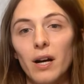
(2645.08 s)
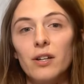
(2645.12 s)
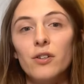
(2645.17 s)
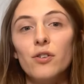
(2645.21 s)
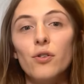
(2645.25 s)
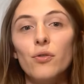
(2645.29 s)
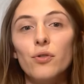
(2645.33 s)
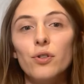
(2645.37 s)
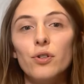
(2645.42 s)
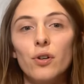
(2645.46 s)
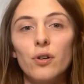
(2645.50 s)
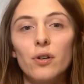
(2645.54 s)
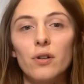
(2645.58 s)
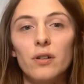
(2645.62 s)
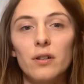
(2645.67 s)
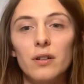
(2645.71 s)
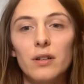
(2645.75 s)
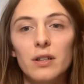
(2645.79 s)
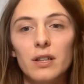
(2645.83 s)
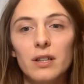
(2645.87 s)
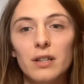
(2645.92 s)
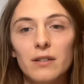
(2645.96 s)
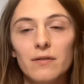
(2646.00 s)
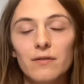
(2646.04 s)
and you're not
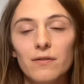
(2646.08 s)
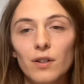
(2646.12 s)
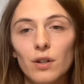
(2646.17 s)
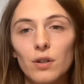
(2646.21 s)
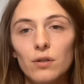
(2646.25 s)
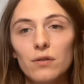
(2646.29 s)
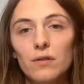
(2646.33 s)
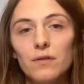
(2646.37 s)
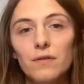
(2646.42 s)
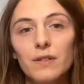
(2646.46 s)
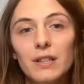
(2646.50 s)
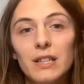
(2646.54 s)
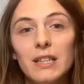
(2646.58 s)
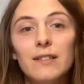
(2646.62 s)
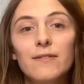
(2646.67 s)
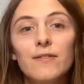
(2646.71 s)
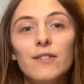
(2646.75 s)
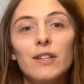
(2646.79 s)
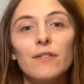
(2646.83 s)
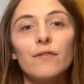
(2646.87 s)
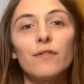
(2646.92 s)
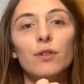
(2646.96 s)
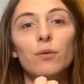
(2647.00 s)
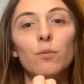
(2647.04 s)
involved,
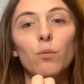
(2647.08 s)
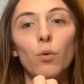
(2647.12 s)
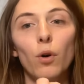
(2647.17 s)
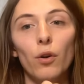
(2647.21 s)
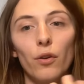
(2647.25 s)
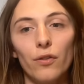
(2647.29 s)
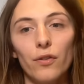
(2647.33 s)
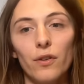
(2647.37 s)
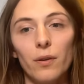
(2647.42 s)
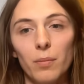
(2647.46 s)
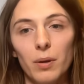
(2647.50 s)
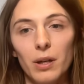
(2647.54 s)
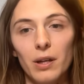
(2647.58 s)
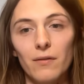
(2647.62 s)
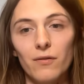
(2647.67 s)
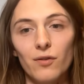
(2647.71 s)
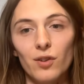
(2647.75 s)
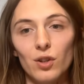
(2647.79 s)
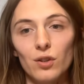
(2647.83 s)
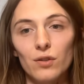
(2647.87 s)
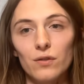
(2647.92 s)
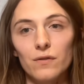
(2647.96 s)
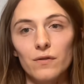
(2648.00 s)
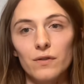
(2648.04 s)
even if you want to be
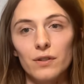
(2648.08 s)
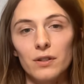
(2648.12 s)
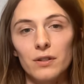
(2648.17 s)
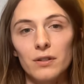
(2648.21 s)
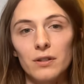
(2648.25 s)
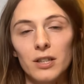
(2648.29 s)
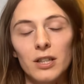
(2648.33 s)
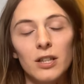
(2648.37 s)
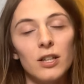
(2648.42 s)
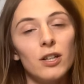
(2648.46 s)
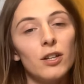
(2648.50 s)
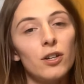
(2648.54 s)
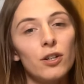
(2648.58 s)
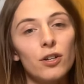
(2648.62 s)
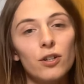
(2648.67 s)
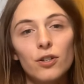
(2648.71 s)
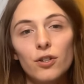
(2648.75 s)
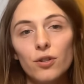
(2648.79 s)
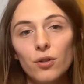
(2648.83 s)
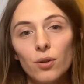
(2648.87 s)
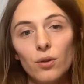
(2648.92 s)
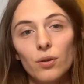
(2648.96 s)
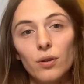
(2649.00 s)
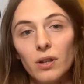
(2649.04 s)
involved.
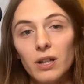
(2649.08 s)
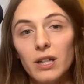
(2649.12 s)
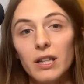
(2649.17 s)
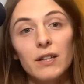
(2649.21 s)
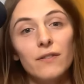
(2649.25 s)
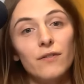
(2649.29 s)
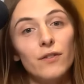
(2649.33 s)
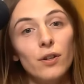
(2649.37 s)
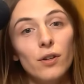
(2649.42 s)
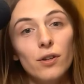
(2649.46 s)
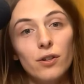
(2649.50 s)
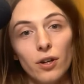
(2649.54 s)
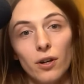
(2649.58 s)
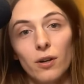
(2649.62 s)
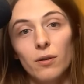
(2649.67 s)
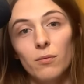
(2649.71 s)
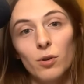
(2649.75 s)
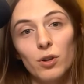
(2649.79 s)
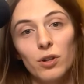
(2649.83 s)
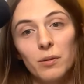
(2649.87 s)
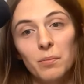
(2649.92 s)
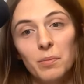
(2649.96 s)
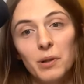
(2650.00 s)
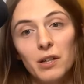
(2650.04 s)
Sure, if you don't
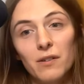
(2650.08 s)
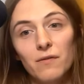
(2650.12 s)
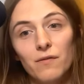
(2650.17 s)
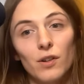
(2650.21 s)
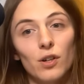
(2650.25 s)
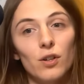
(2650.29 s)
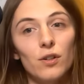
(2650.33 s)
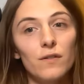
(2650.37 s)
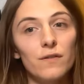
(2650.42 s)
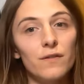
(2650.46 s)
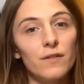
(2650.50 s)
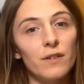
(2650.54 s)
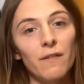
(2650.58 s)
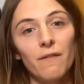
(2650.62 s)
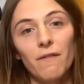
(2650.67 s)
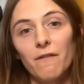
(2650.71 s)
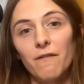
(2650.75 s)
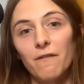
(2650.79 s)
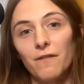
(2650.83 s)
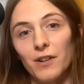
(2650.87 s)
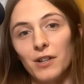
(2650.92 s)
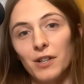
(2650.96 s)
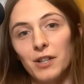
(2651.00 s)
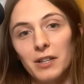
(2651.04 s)
want to be involved,
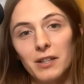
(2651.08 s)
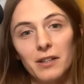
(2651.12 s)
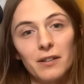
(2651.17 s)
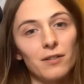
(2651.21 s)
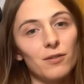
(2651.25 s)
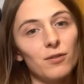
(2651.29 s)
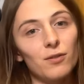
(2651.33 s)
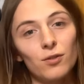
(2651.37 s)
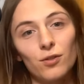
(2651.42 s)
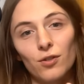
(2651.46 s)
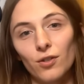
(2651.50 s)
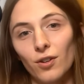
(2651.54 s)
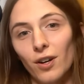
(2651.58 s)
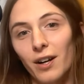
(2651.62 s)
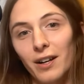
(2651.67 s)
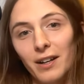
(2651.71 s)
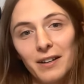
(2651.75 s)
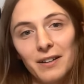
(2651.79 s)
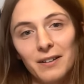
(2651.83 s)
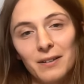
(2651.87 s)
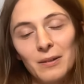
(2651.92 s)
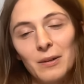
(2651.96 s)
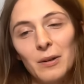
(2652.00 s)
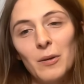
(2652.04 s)
fine,
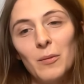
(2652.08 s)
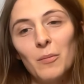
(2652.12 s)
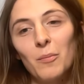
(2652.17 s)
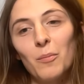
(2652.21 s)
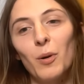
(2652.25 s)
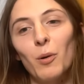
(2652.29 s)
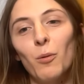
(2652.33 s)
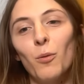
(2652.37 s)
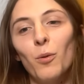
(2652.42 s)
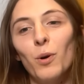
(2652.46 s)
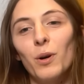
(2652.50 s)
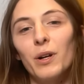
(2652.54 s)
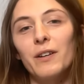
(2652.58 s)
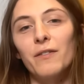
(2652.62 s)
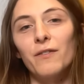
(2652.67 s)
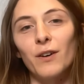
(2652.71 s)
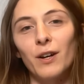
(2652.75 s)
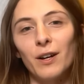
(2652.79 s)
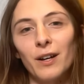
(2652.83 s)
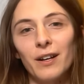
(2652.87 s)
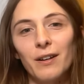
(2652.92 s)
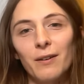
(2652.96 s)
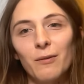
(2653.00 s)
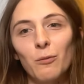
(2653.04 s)
great. But what if
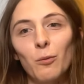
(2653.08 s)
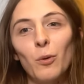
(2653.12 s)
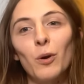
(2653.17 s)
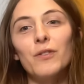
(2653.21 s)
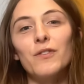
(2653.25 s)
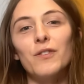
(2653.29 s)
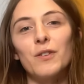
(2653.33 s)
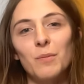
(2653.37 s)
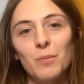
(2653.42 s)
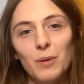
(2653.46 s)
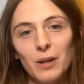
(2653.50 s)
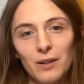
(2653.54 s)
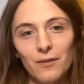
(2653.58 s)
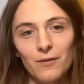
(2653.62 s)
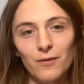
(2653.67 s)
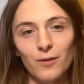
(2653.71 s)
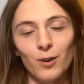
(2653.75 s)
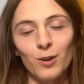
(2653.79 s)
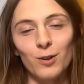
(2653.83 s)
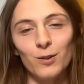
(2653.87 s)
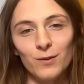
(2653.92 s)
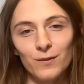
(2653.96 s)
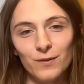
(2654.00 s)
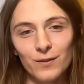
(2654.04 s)
I want to be
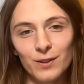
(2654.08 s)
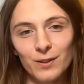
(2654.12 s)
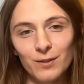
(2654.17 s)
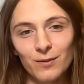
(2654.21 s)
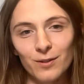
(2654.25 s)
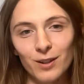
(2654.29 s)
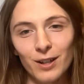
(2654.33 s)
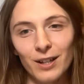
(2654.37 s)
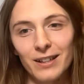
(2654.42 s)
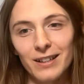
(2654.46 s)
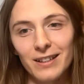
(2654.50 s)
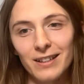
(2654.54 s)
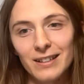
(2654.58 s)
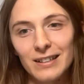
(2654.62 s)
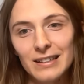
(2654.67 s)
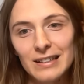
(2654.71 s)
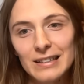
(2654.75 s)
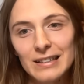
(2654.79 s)
involved, right?